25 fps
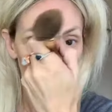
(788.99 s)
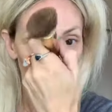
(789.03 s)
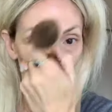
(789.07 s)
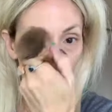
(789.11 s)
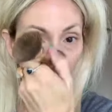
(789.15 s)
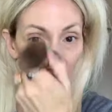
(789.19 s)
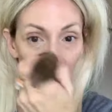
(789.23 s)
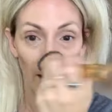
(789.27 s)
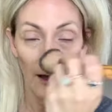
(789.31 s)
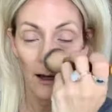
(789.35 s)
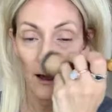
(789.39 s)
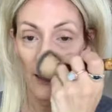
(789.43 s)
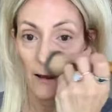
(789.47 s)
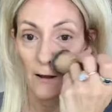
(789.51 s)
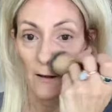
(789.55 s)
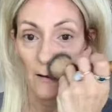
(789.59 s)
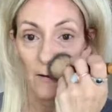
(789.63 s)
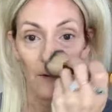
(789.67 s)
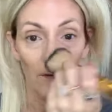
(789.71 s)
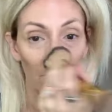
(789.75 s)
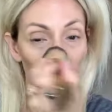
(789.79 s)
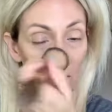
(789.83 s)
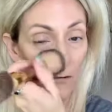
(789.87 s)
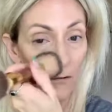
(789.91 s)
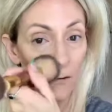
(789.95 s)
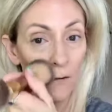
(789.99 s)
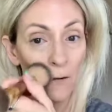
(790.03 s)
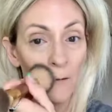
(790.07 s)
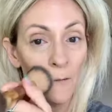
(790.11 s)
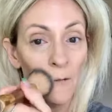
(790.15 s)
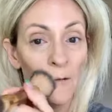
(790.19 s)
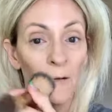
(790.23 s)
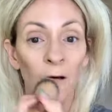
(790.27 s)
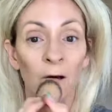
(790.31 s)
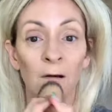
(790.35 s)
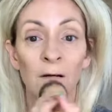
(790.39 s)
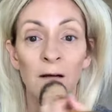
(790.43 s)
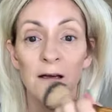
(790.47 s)
Because
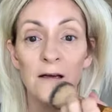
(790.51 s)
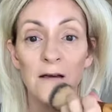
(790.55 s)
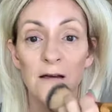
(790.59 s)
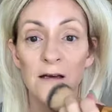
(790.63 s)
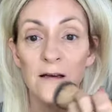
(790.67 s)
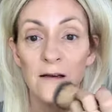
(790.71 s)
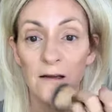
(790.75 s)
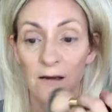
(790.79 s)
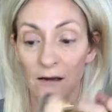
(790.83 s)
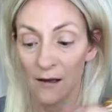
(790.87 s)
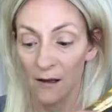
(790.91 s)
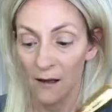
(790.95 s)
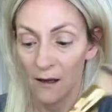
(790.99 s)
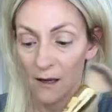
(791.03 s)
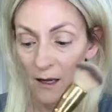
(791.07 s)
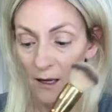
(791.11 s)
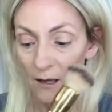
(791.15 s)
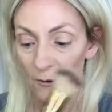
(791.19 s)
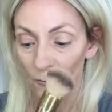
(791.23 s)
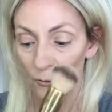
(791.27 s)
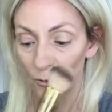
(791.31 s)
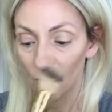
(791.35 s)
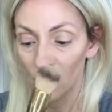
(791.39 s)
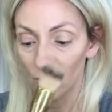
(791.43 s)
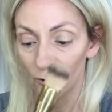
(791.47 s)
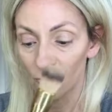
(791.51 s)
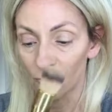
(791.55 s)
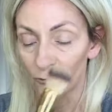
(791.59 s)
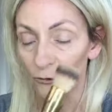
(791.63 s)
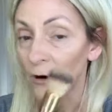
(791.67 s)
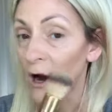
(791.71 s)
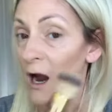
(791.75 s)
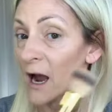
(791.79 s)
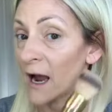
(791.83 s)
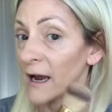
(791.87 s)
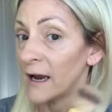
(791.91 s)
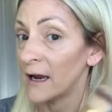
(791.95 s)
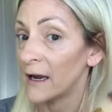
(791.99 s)
it will
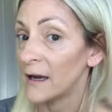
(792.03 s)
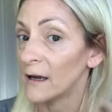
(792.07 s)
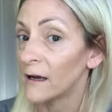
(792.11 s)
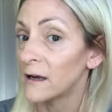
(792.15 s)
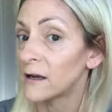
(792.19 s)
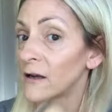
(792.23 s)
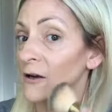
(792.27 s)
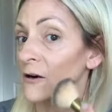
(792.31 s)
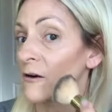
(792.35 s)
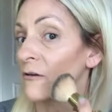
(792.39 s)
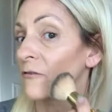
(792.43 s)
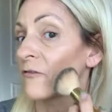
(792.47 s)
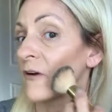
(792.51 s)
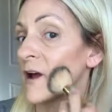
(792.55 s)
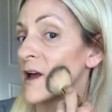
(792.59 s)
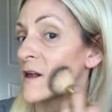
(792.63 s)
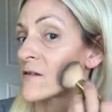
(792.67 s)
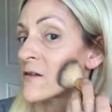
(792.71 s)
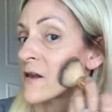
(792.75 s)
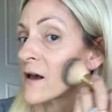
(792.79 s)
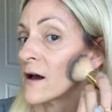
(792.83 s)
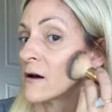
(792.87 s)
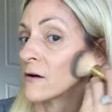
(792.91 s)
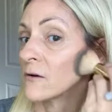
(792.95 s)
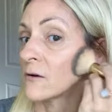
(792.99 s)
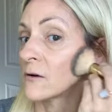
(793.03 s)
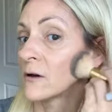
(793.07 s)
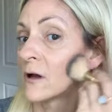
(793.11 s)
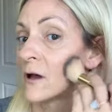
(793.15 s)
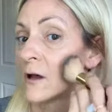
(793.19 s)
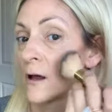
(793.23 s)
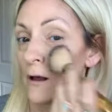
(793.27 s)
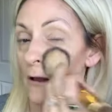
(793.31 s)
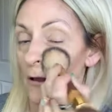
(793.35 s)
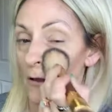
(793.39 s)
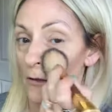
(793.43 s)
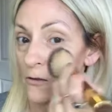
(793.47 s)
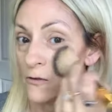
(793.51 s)
dry your face out.
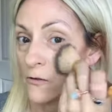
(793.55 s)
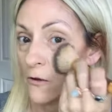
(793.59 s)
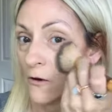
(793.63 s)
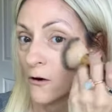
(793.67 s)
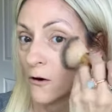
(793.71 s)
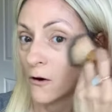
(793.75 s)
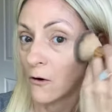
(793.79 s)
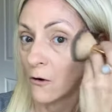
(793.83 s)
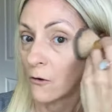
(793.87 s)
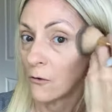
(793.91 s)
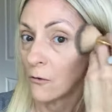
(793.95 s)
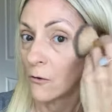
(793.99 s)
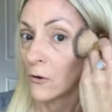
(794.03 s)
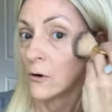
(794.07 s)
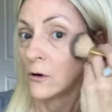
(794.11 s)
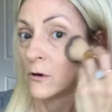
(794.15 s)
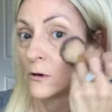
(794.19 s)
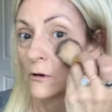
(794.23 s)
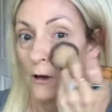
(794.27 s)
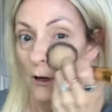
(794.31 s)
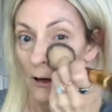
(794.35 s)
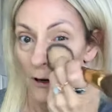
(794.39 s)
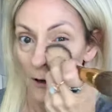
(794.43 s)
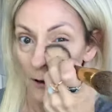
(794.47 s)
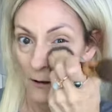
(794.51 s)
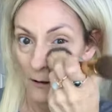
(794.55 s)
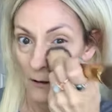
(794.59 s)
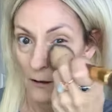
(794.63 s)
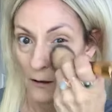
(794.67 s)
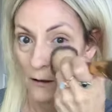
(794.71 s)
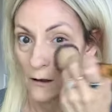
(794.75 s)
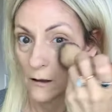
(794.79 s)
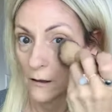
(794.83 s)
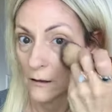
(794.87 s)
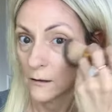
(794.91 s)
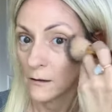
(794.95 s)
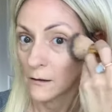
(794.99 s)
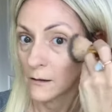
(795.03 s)
So
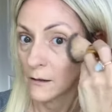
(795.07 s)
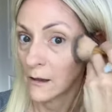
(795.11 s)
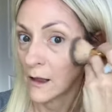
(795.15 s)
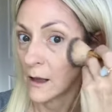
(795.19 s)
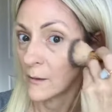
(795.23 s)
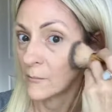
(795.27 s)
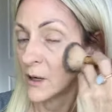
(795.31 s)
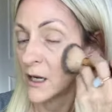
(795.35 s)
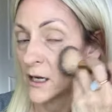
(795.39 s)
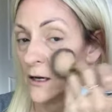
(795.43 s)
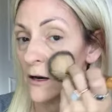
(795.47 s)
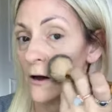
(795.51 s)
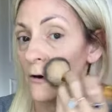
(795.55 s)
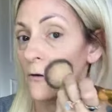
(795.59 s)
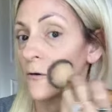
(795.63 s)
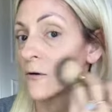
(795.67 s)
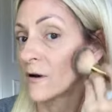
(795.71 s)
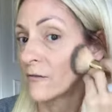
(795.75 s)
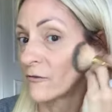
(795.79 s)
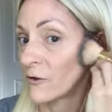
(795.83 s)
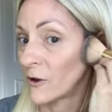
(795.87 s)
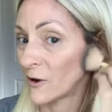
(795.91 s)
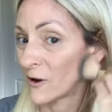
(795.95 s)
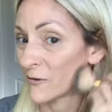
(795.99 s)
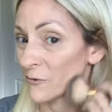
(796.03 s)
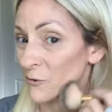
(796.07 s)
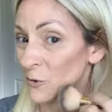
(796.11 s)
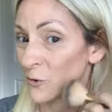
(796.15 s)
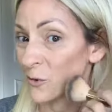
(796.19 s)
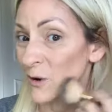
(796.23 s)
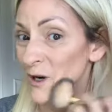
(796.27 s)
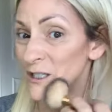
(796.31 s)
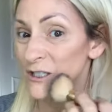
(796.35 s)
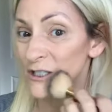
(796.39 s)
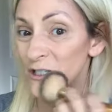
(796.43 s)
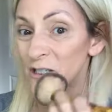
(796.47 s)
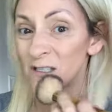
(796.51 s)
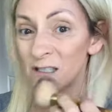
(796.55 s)
let me know if you have
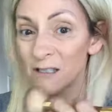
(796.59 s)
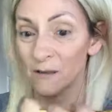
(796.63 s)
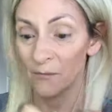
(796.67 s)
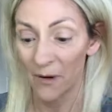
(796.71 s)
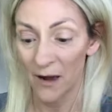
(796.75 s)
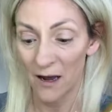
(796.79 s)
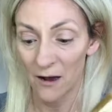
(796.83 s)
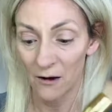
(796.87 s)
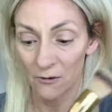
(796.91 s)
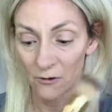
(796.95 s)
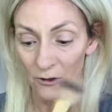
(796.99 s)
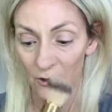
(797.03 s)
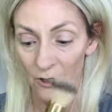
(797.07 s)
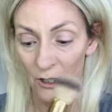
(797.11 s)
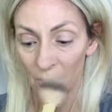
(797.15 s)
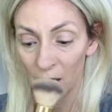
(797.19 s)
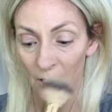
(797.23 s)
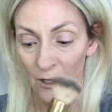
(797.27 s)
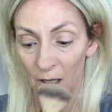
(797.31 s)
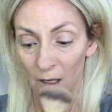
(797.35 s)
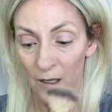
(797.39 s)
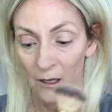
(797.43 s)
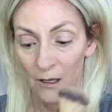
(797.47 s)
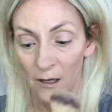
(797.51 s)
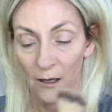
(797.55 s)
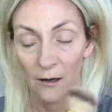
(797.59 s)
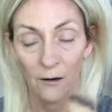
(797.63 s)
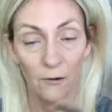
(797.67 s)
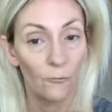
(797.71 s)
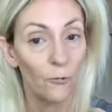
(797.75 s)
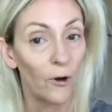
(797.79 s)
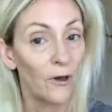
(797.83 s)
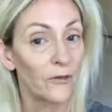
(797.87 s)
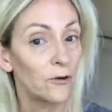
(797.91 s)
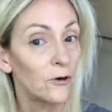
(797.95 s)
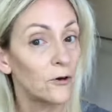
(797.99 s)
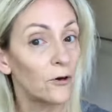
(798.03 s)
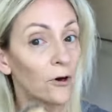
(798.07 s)
questions about
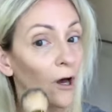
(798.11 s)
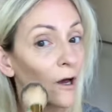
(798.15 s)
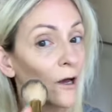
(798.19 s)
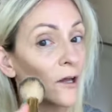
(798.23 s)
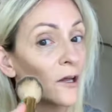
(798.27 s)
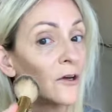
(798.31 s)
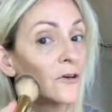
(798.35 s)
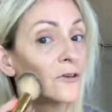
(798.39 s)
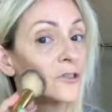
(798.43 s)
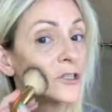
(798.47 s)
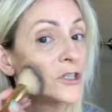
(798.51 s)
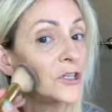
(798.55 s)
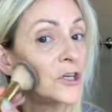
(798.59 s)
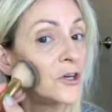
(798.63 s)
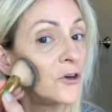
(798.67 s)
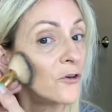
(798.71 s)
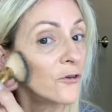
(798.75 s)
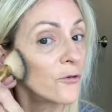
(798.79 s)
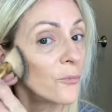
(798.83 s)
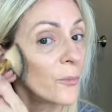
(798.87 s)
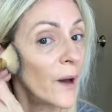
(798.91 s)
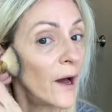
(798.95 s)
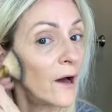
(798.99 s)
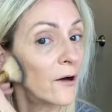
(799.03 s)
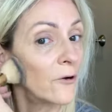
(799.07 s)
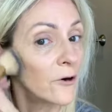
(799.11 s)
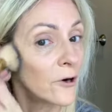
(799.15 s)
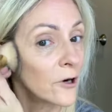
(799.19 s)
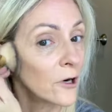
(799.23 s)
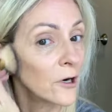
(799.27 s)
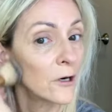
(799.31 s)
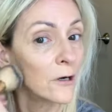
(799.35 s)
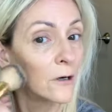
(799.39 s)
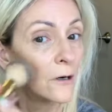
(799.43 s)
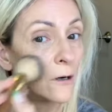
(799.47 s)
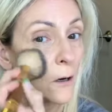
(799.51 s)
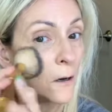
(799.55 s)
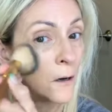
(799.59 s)
whether or not you should use
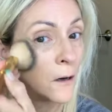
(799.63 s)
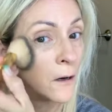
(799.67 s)
powder.